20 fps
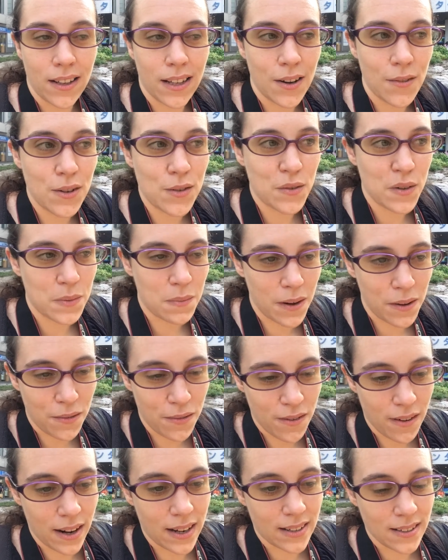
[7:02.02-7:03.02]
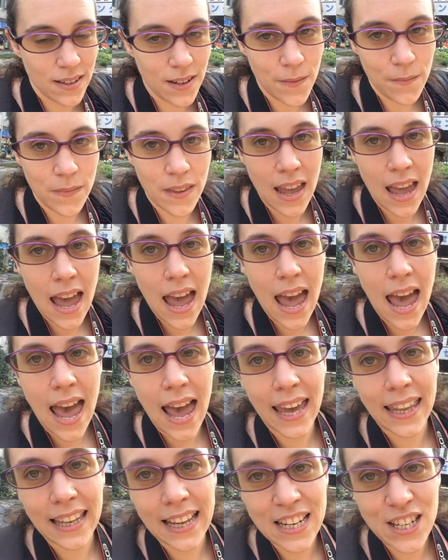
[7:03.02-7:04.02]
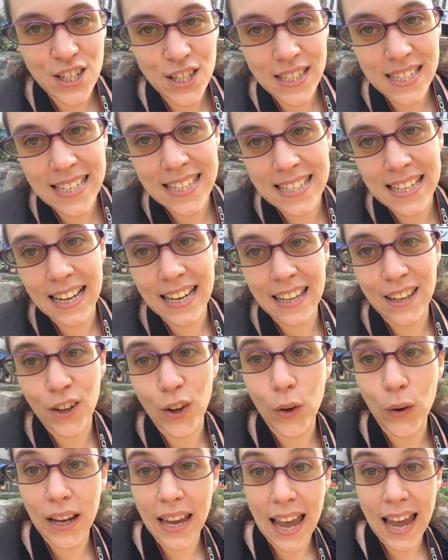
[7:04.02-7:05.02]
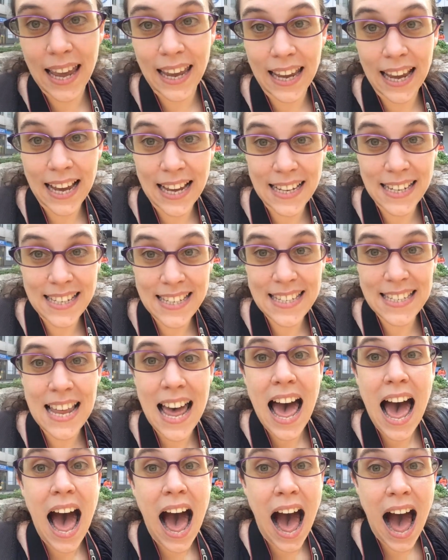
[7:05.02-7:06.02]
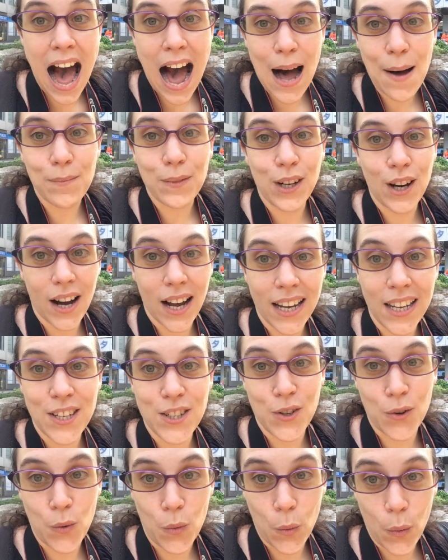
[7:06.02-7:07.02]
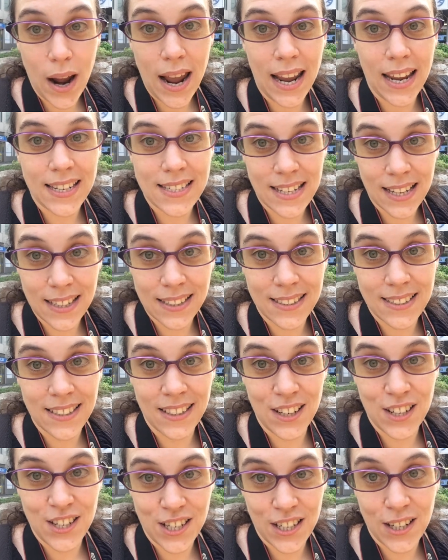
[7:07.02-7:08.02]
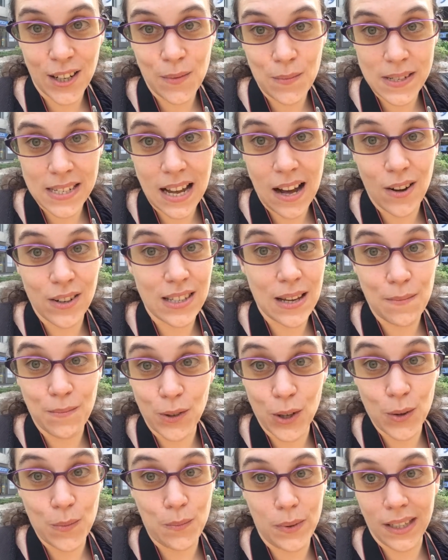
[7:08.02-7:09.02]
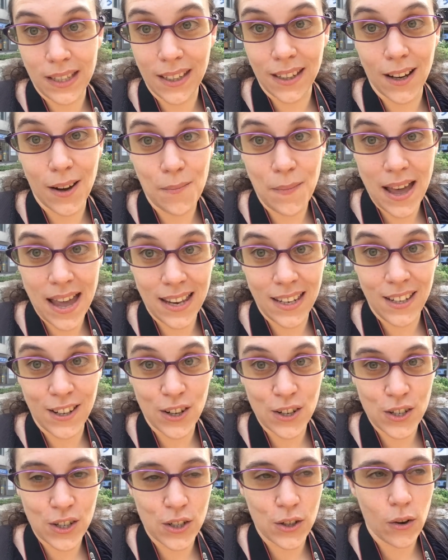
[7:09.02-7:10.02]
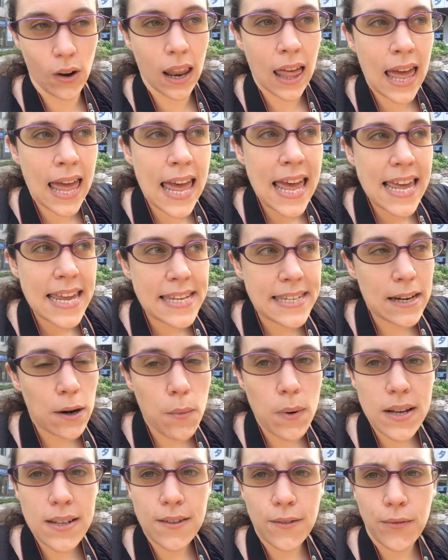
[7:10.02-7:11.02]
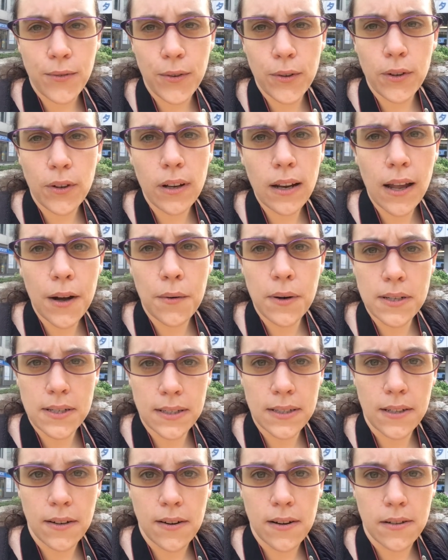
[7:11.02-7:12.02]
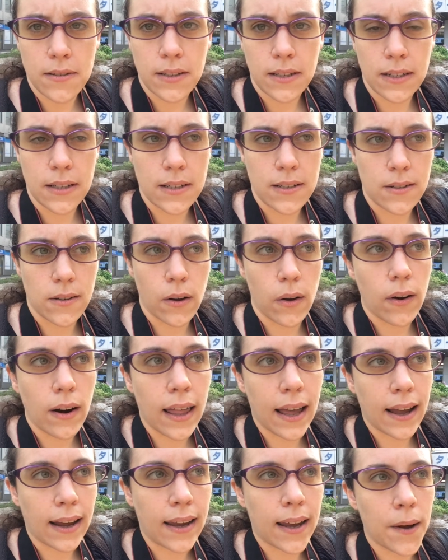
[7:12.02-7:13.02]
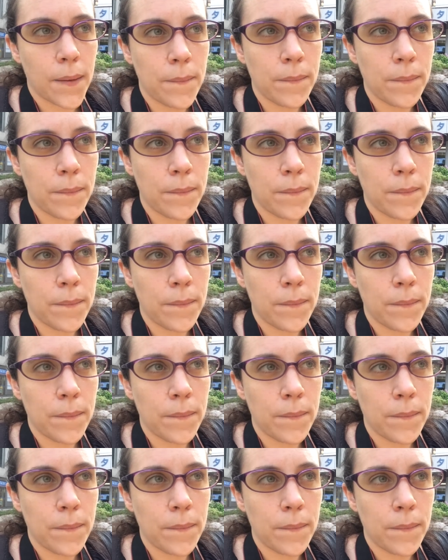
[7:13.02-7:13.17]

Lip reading: and I was with my friend, and I just decided, okay guys, I'm going to wait until she comes out. I'm not picking up any other doll. There was a few dolls I was interested in, so like